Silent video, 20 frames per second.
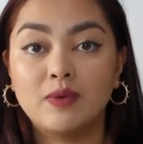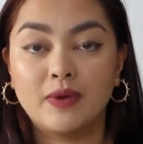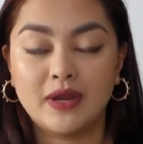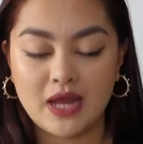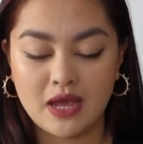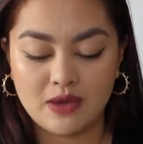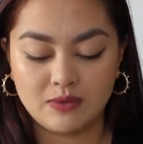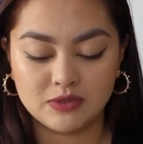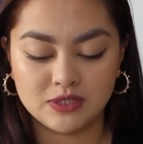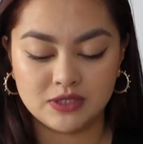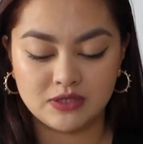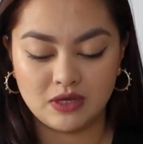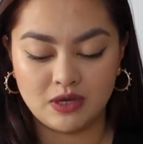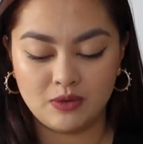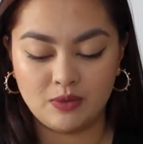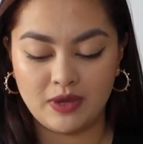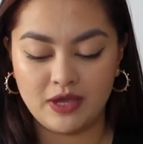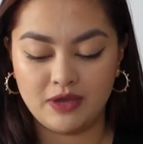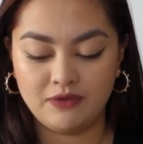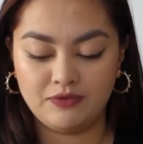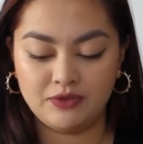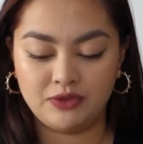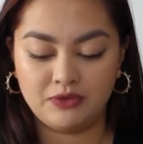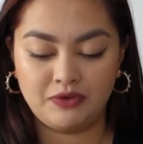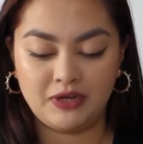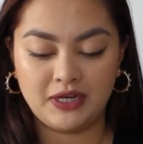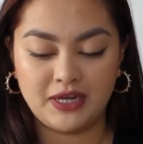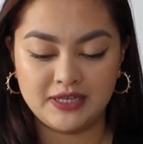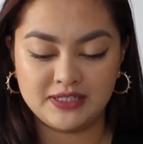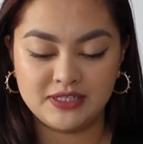when I was away for
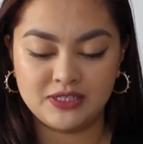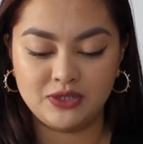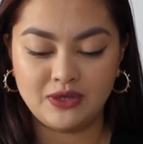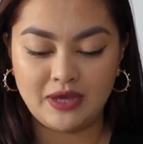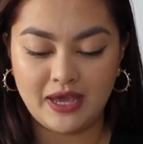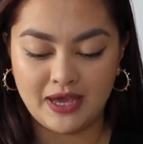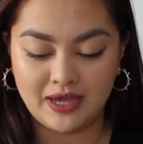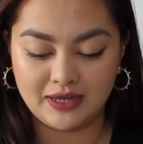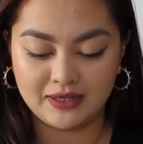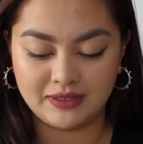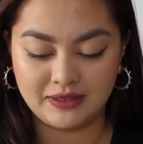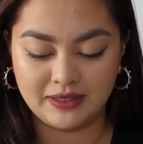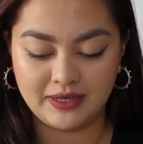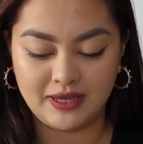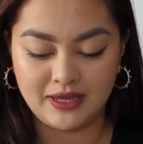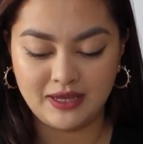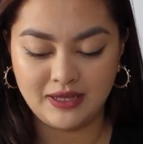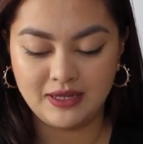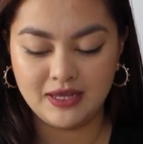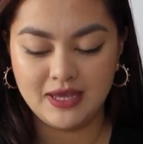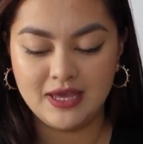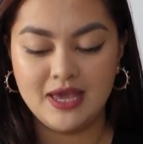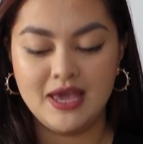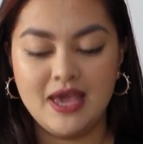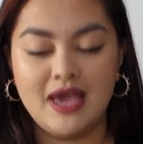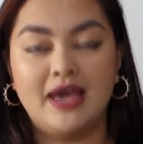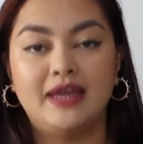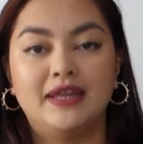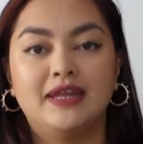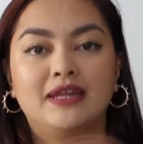3 days to Adelaide,
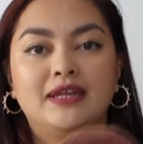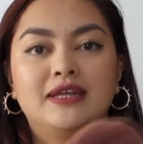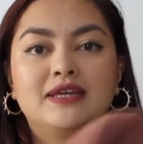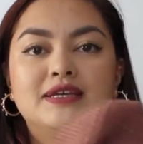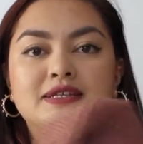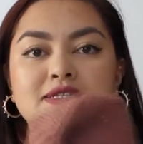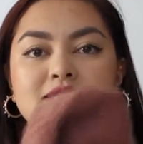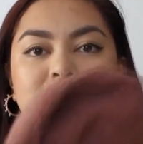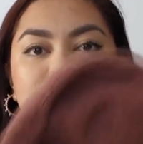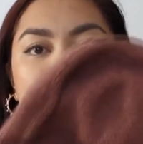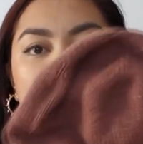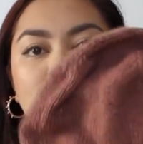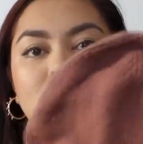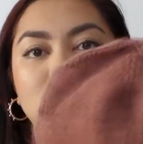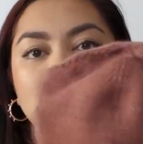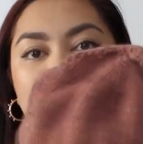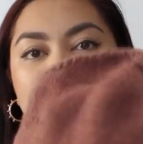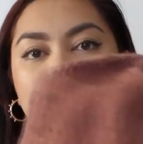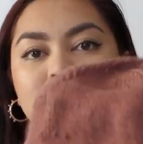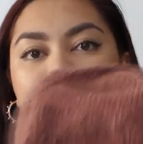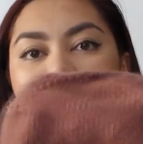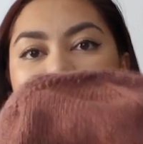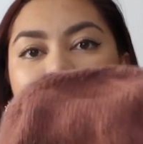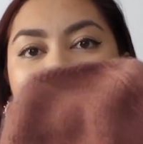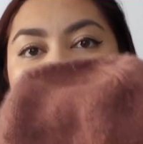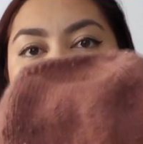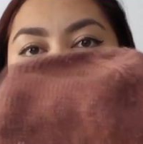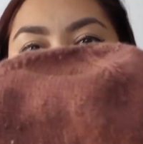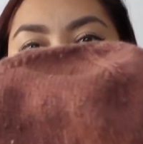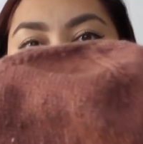and it is the Oslo
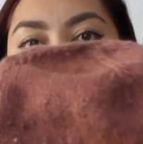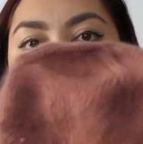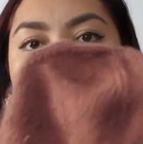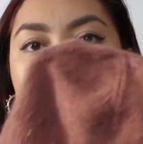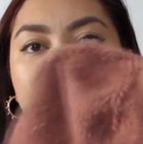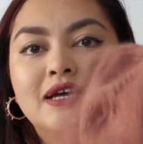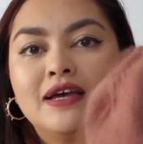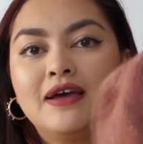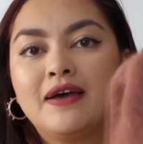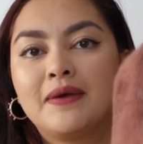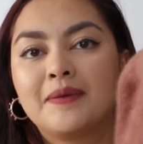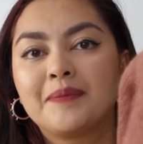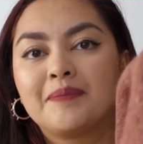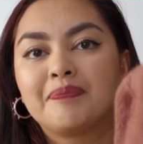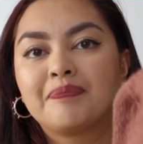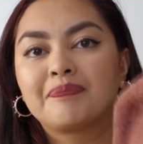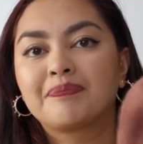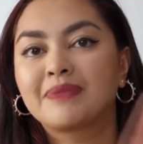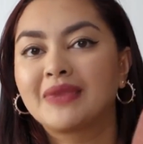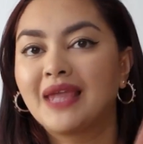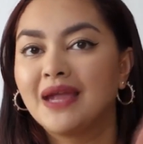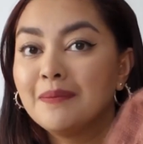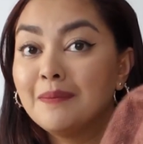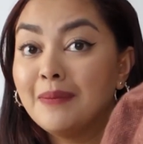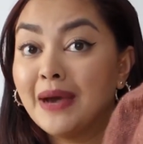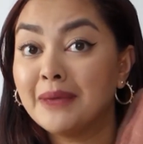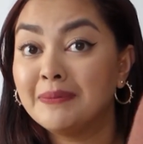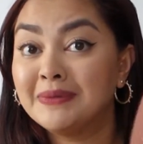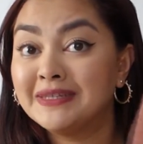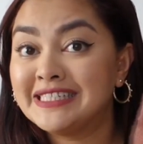hat
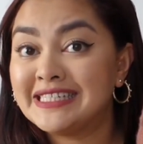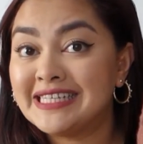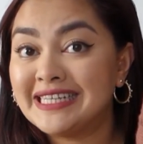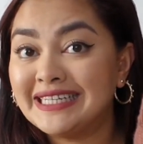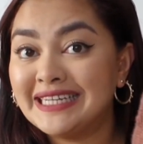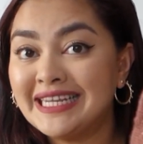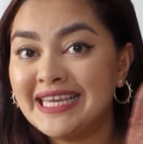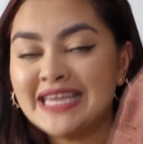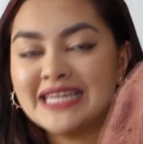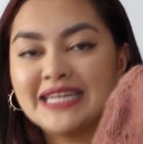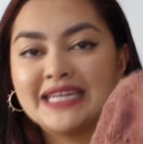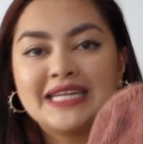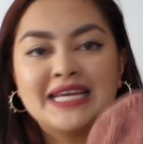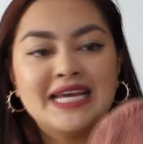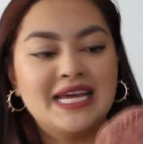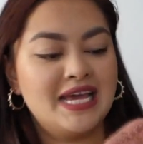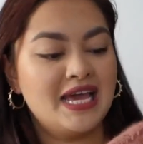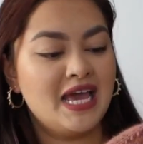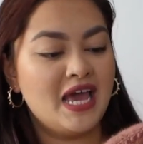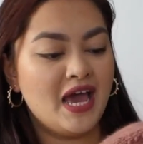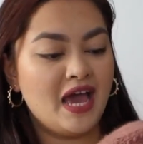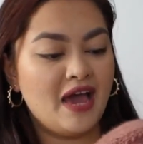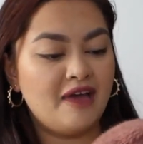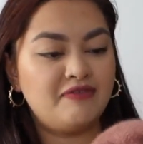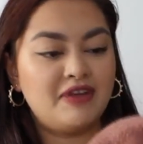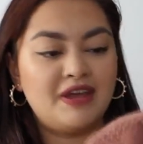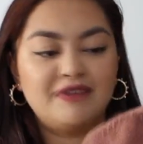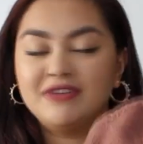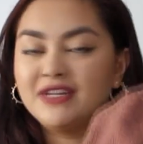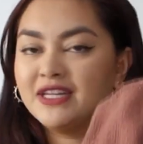by Petite Knit.
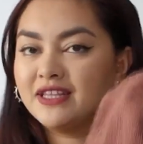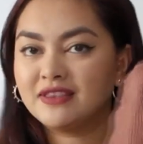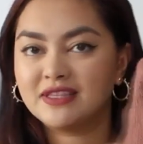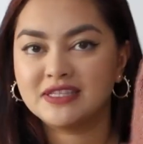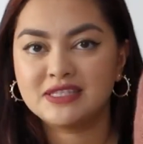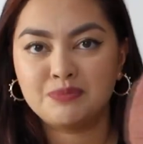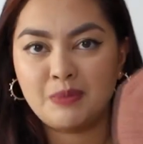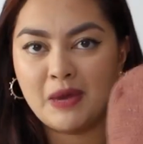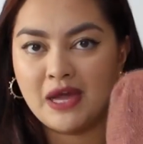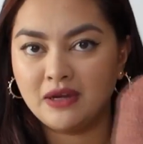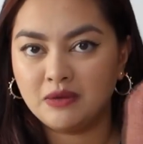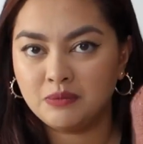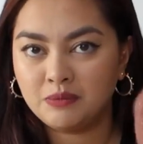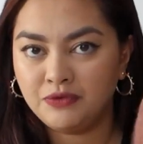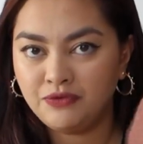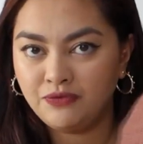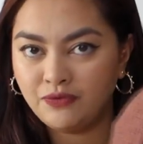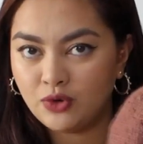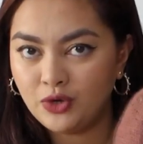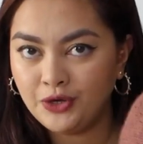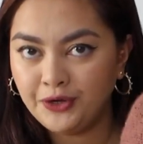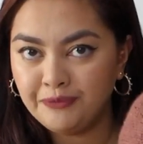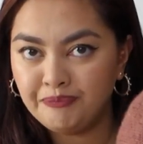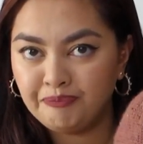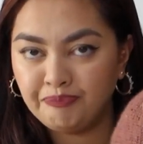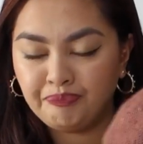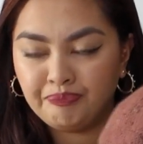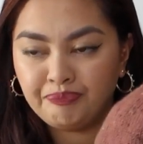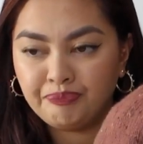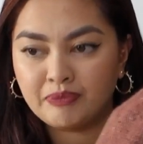I've never knit this pattern before.
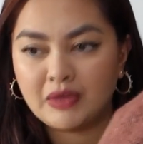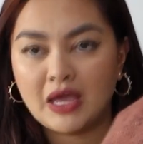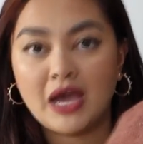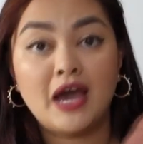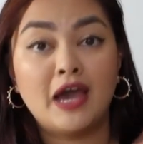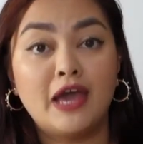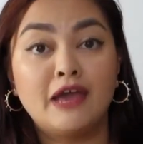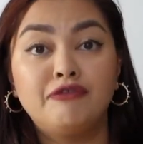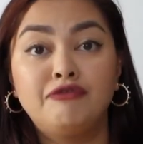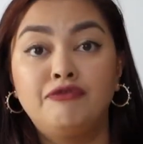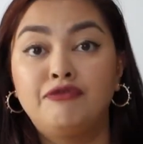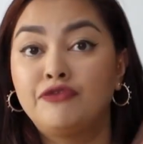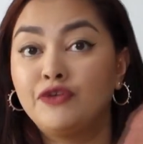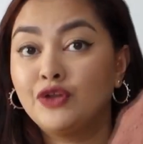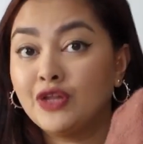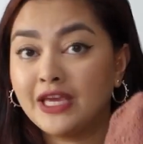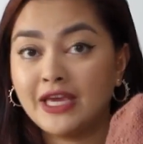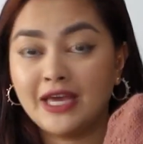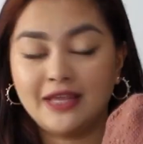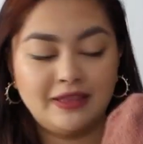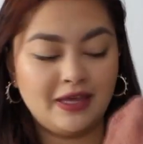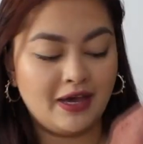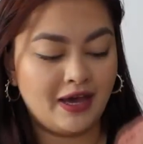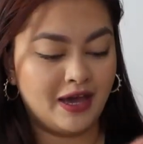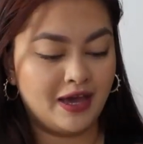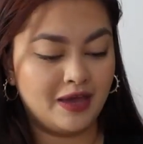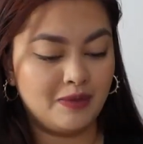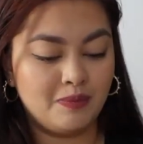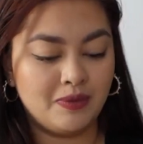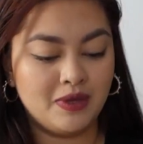I fully get the
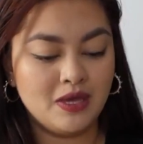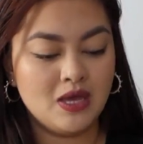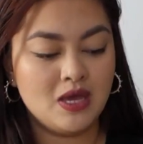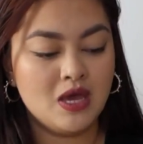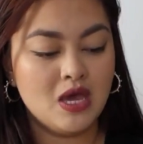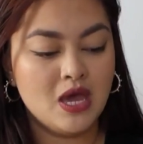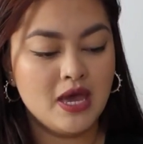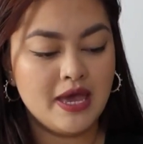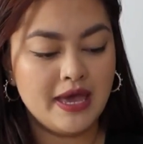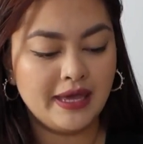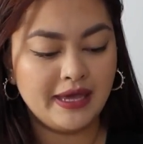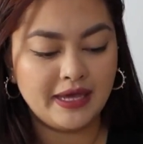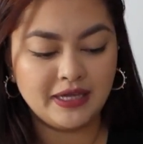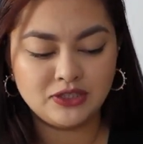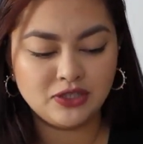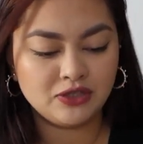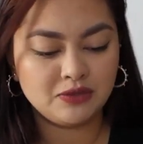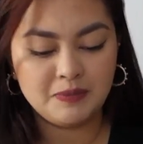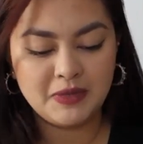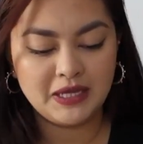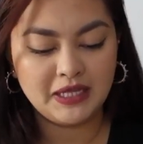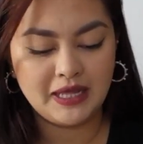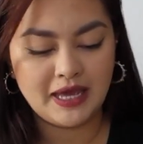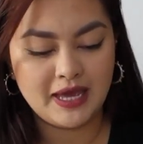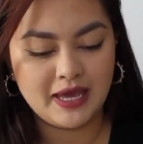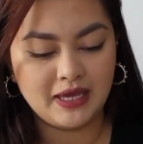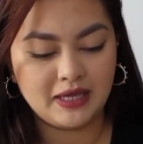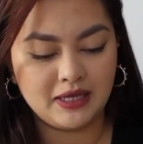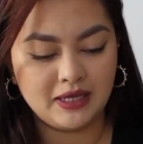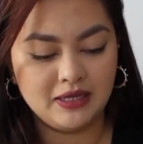hype. It took me
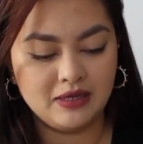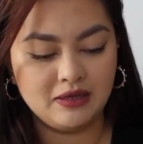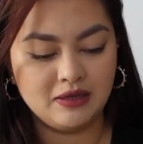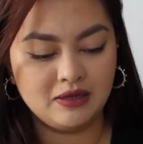like,